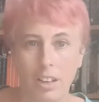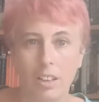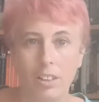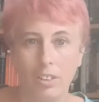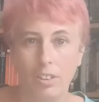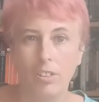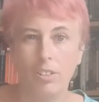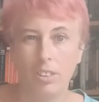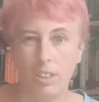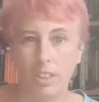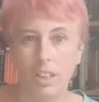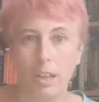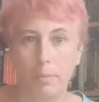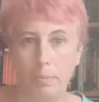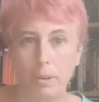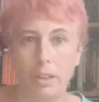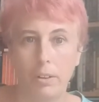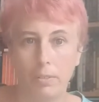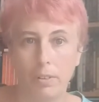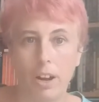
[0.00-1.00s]
knew that there'd
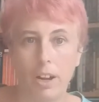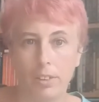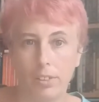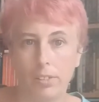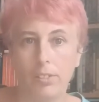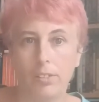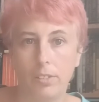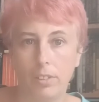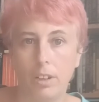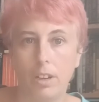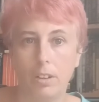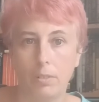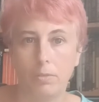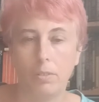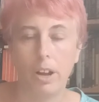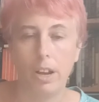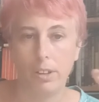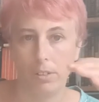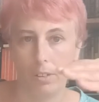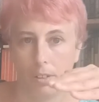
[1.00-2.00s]
been a
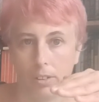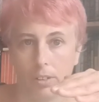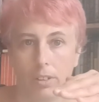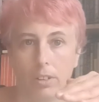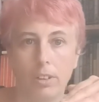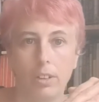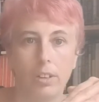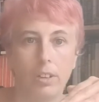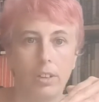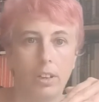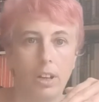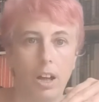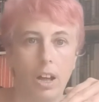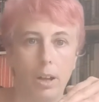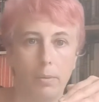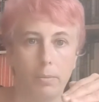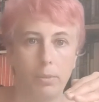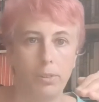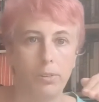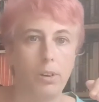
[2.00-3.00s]
raid on
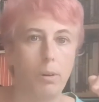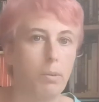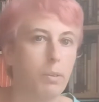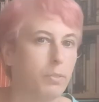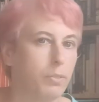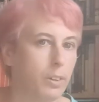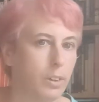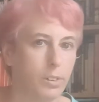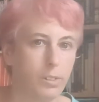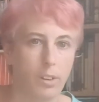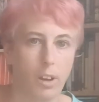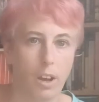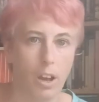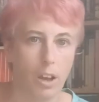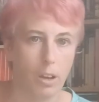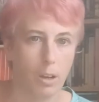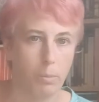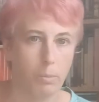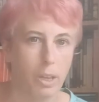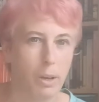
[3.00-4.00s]
Tom and Phil's
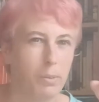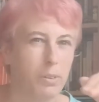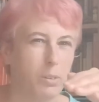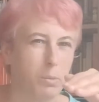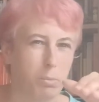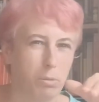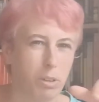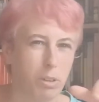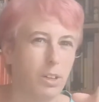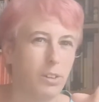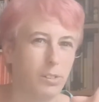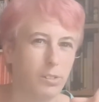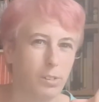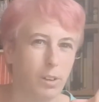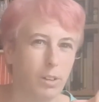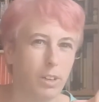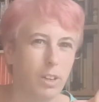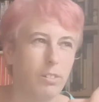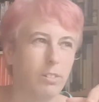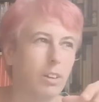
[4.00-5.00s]
home. That was a pretty
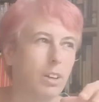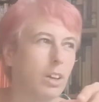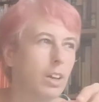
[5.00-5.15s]
solid.